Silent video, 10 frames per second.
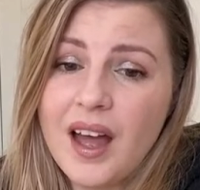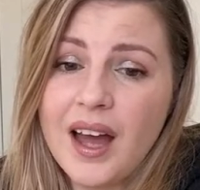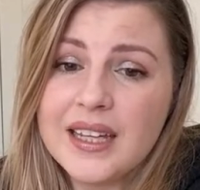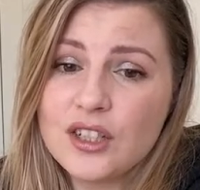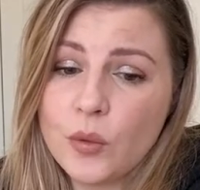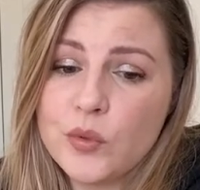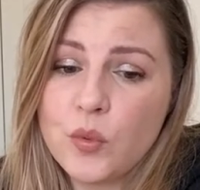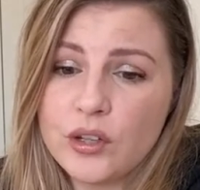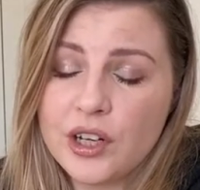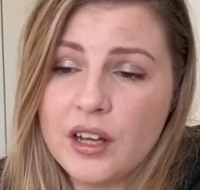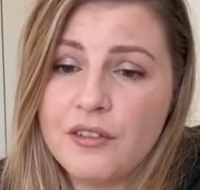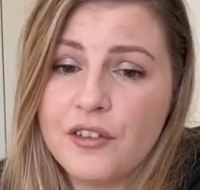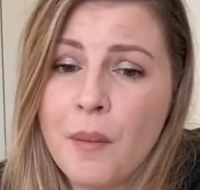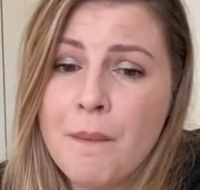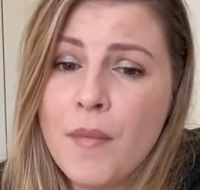I stopped watching her
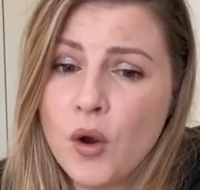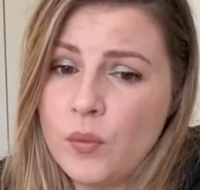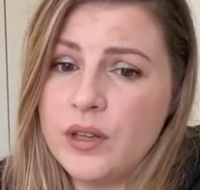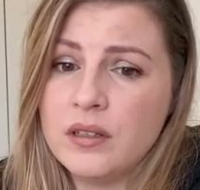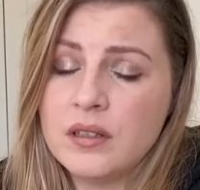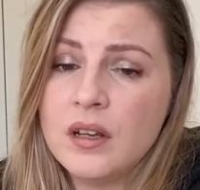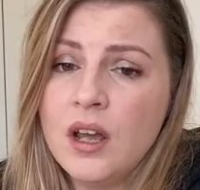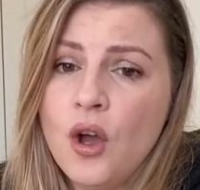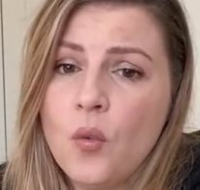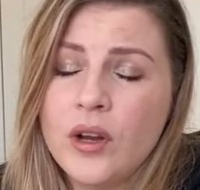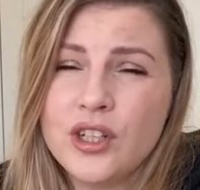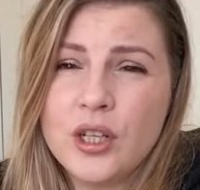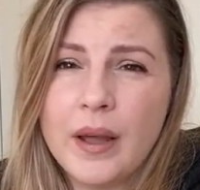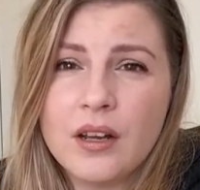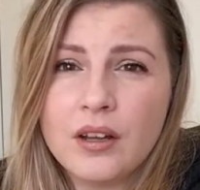for a moment when she
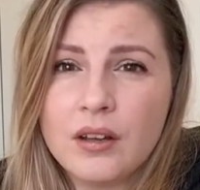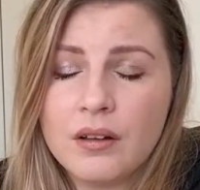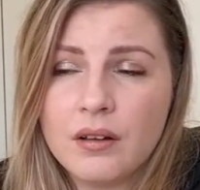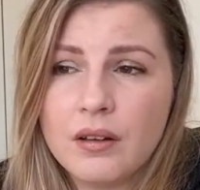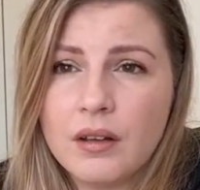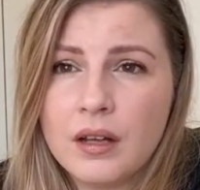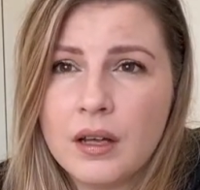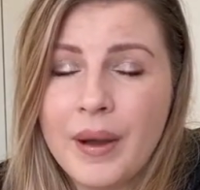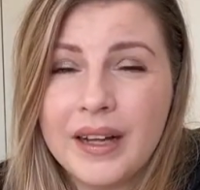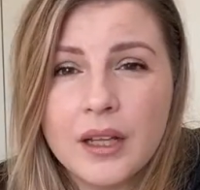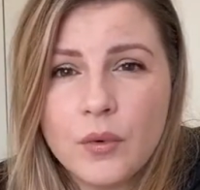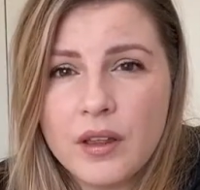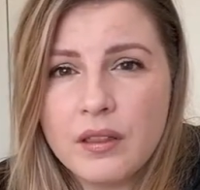made her uh, palette with